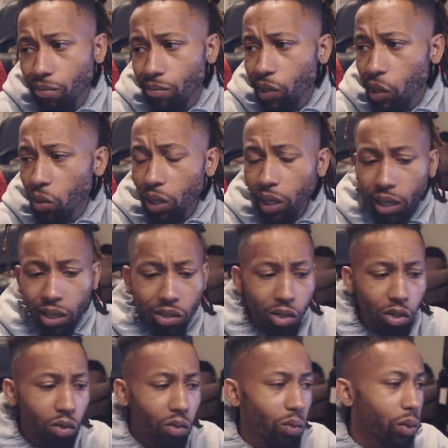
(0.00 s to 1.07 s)

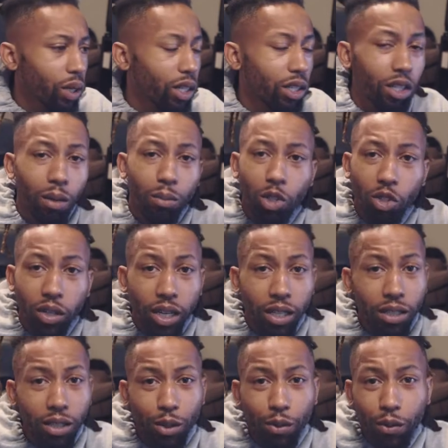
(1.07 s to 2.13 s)
So we can jump straight
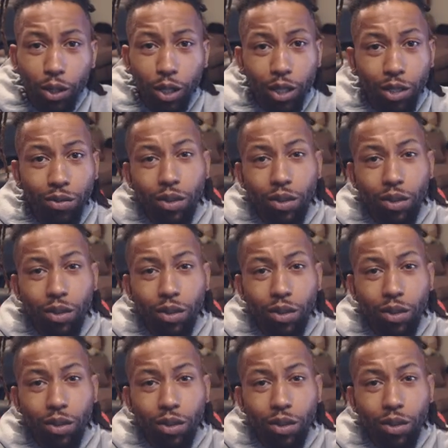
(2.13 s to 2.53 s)
into the footage